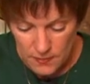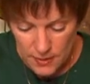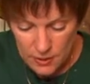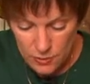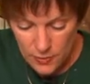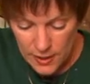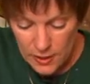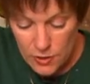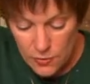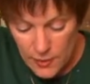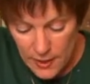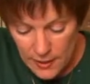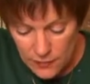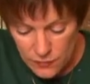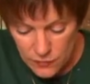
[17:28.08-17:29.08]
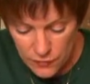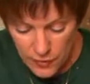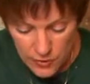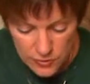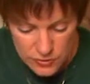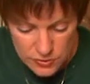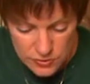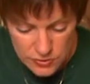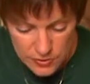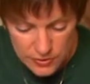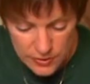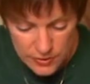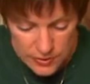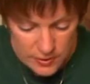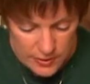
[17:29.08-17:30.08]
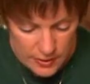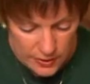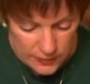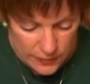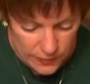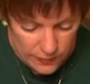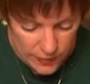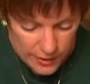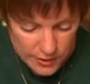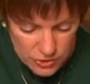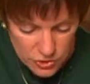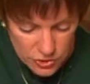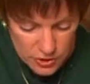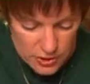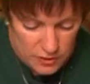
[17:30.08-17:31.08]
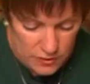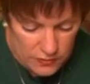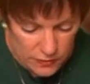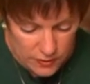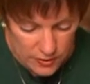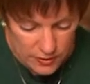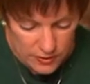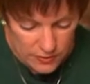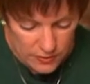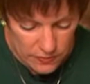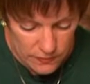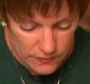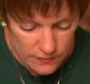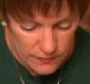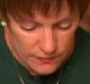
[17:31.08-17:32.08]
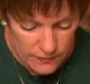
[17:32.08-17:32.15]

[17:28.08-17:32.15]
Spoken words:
My great-grandfather started a dairy ranch in Nevada,